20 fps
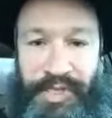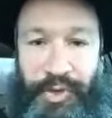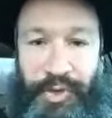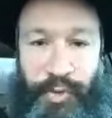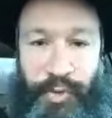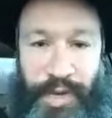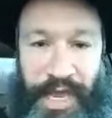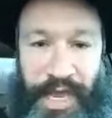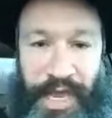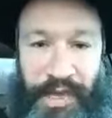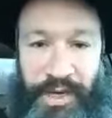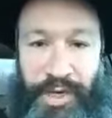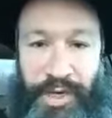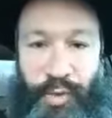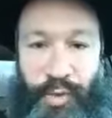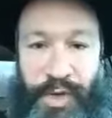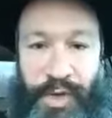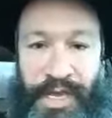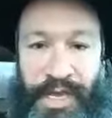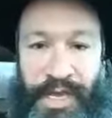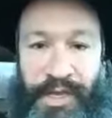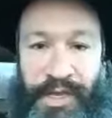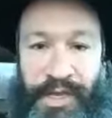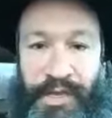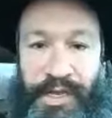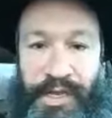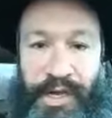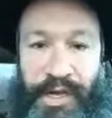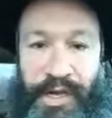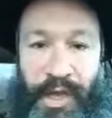is created
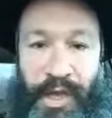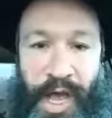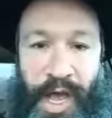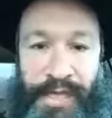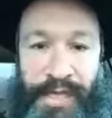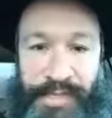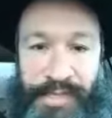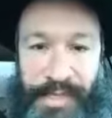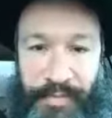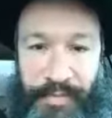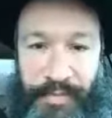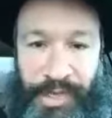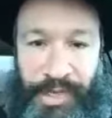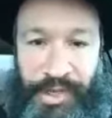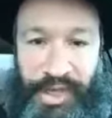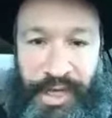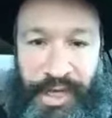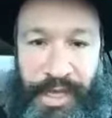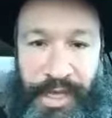uniquely in God's image